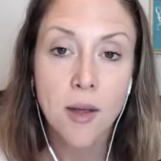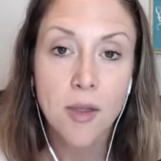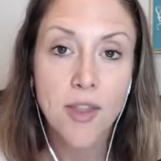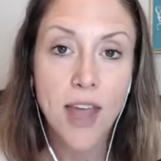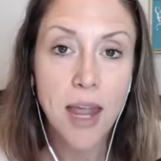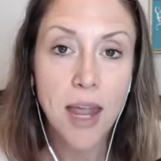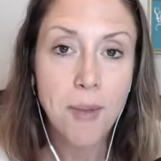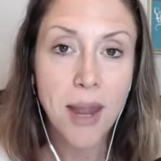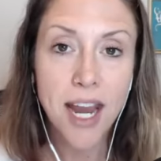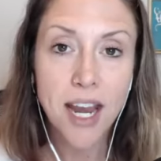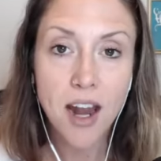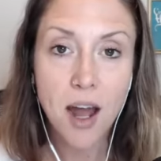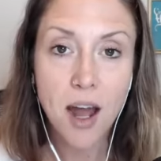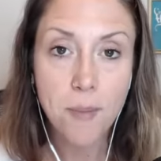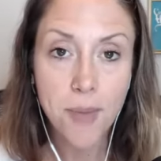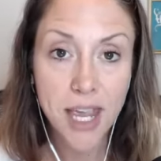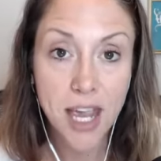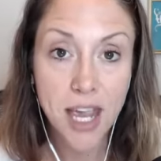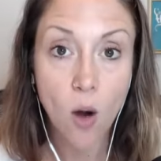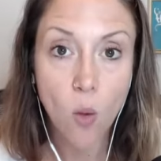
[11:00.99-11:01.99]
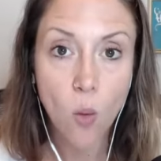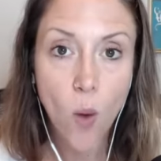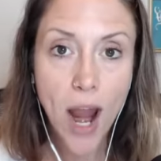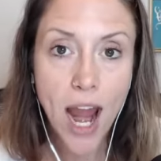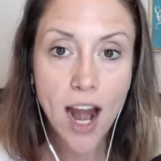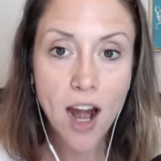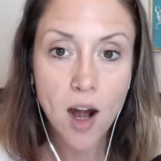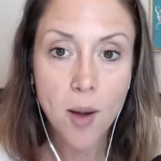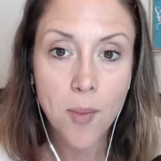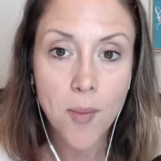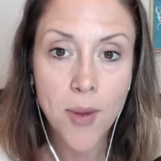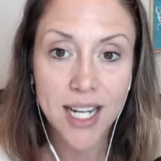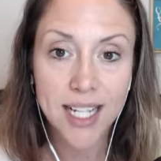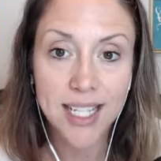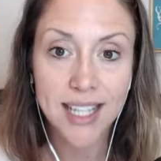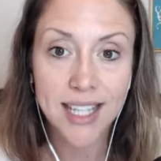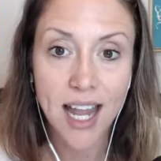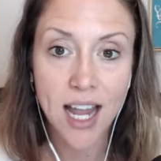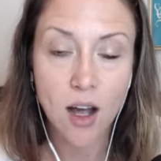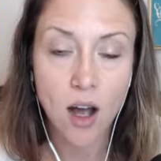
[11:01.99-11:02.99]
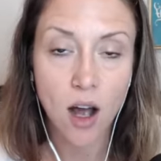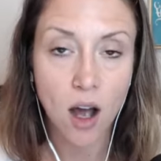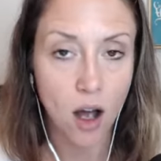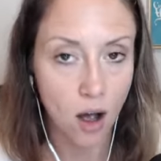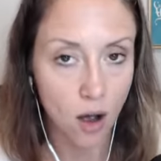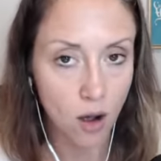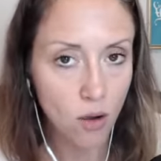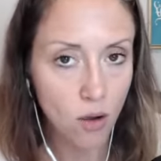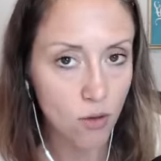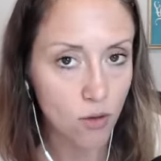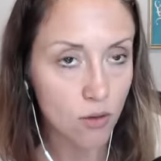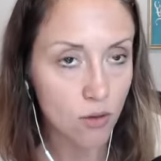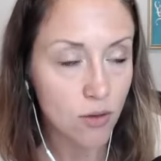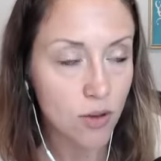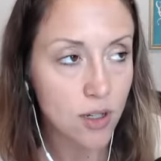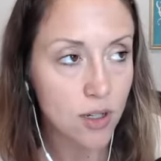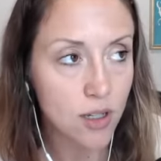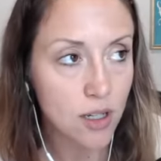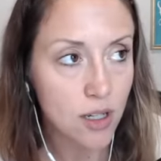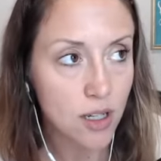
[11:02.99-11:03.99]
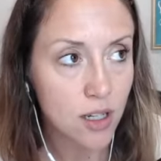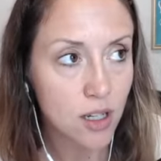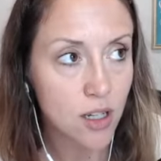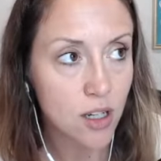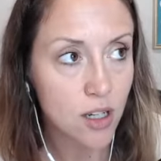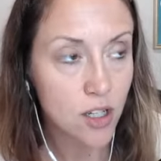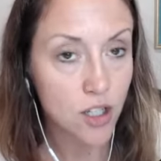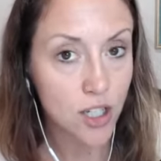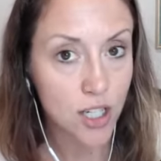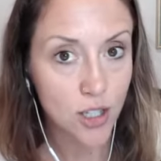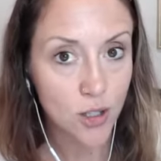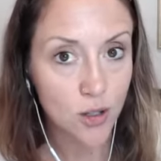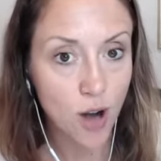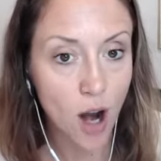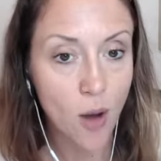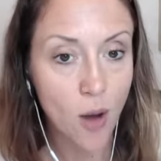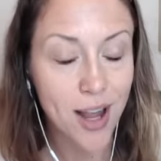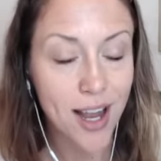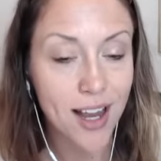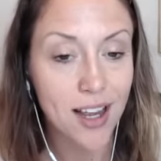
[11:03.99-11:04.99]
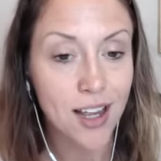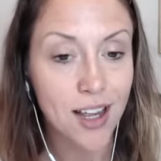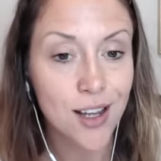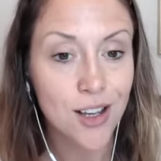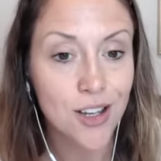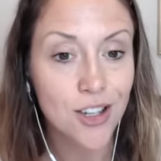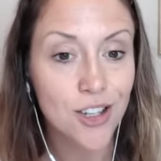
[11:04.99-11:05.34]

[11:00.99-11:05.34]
They may not be aware, but it's like, oh, she's growing,